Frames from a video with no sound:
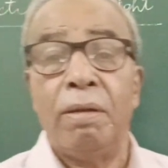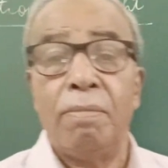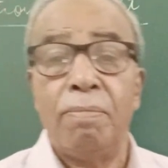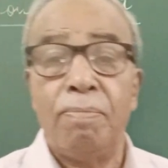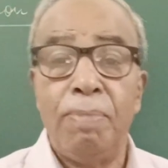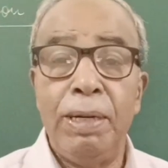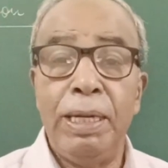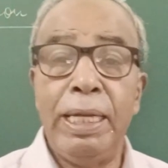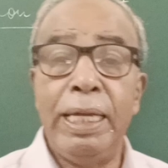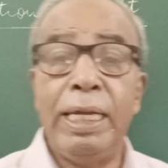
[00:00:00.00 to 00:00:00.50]

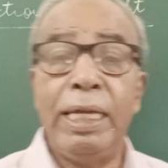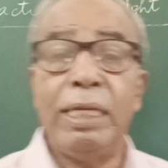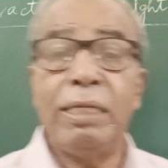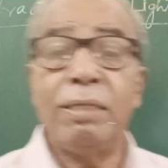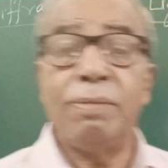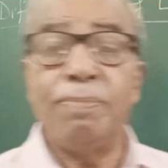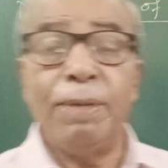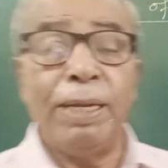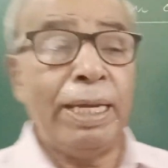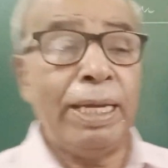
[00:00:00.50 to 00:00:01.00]

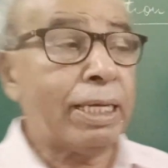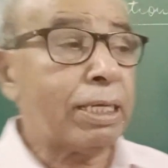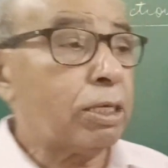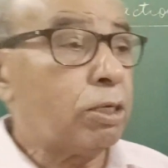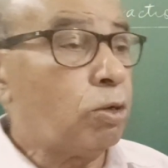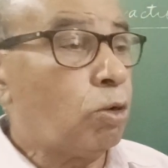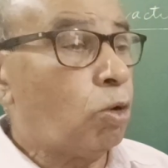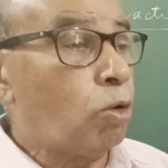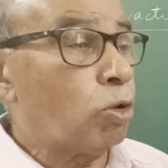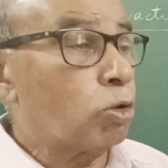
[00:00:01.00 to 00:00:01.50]
Please make
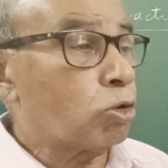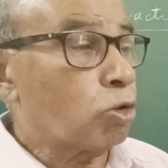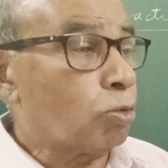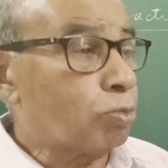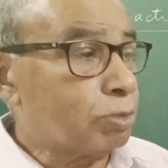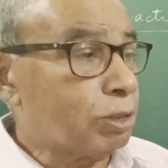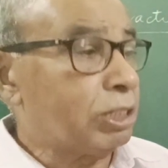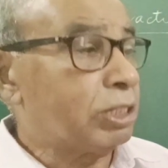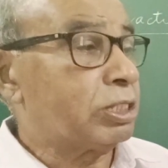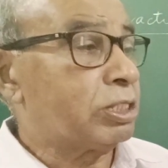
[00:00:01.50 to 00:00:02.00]
note
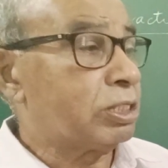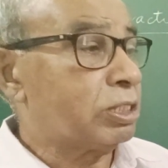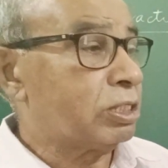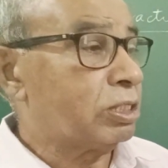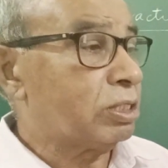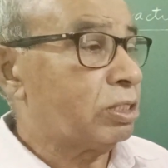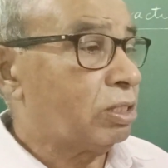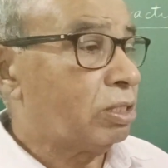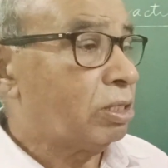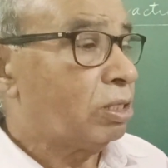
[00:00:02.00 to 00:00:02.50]
of this,